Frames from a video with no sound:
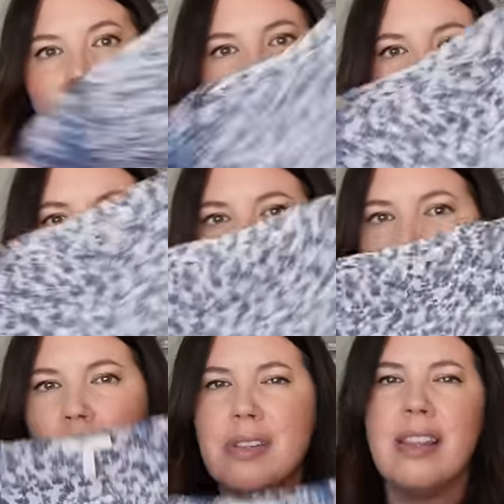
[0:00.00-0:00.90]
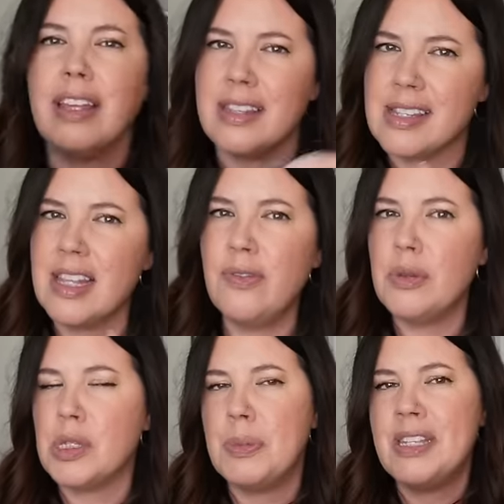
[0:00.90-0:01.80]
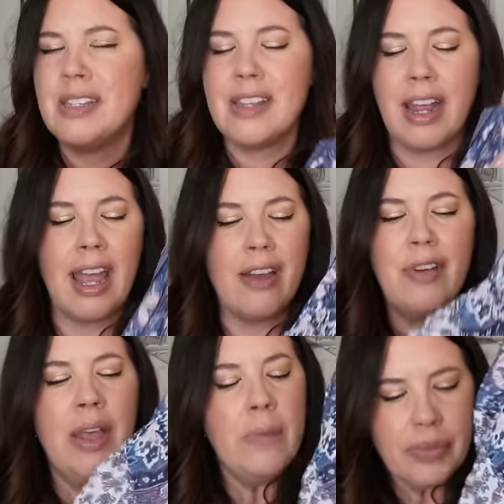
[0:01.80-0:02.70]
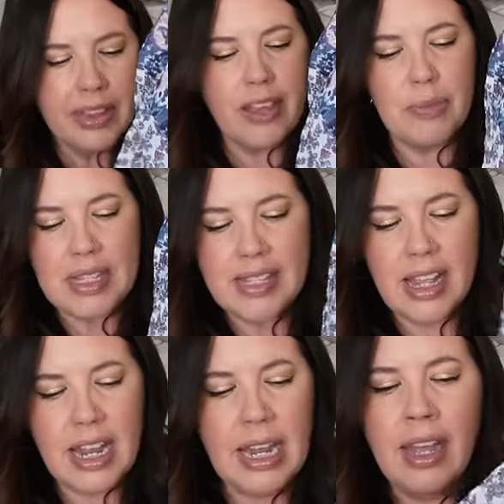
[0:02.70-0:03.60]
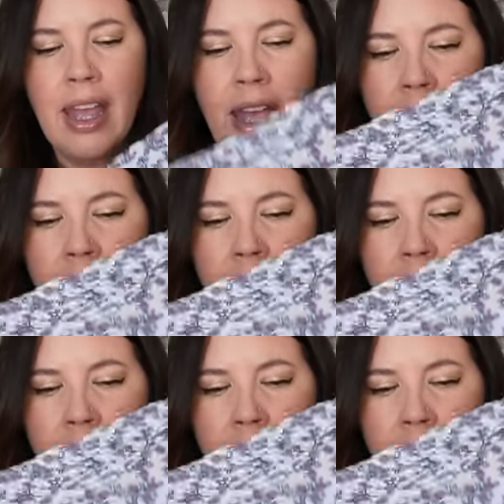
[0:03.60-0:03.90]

A lot of them were like the sleeveless pieces that I have, they've been sitting.